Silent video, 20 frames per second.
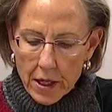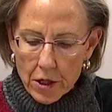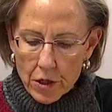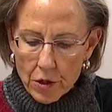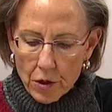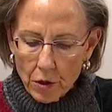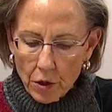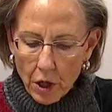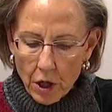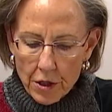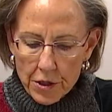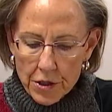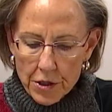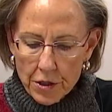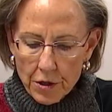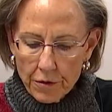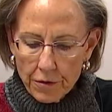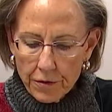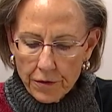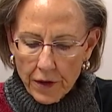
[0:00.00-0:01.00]
You'll
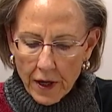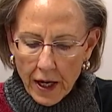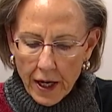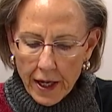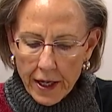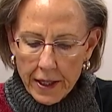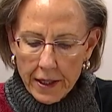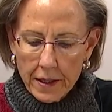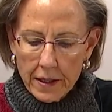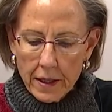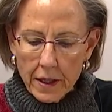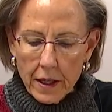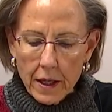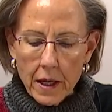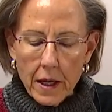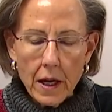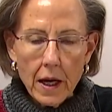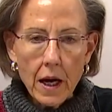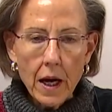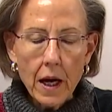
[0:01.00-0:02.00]
also find
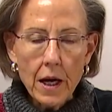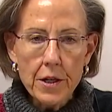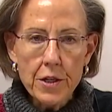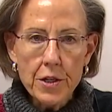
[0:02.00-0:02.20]
a